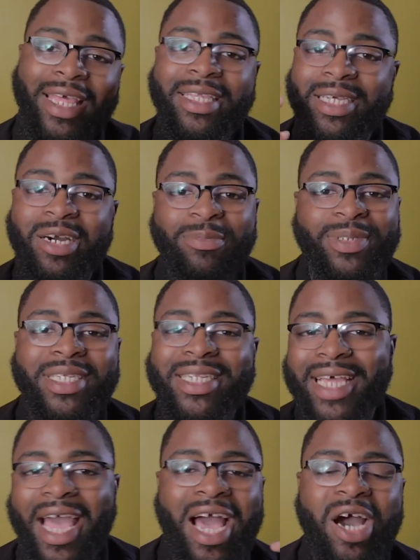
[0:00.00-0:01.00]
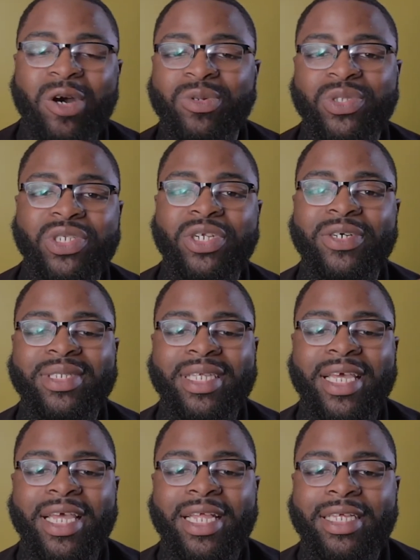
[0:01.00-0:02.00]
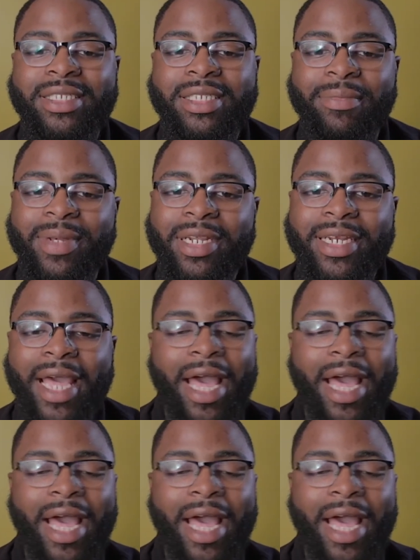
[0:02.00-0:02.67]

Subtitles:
ups and downs. You know what I'm saying? Some of the